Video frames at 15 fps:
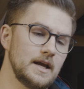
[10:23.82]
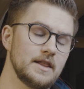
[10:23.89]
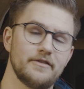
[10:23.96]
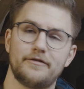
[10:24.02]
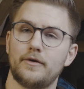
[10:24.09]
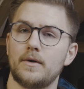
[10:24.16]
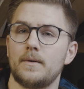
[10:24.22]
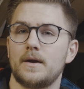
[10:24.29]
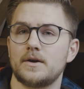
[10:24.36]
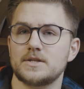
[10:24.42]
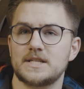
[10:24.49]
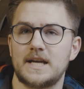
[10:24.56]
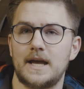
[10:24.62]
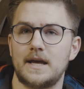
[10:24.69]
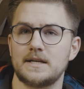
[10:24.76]
in the
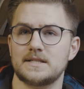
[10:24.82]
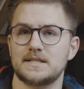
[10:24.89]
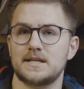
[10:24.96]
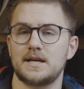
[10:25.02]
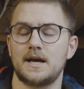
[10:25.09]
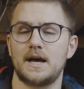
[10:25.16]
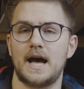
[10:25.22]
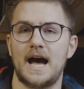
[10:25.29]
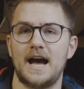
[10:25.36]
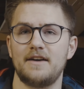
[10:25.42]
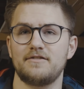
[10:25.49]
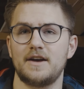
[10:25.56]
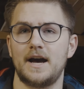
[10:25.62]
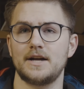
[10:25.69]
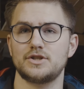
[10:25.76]
4Runner's case,
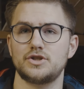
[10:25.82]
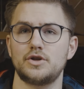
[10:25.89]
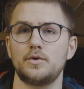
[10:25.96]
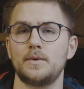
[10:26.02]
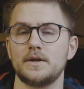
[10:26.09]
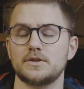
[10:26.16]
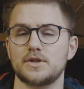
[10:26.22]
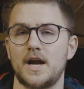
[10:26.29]
I've got 2-wheel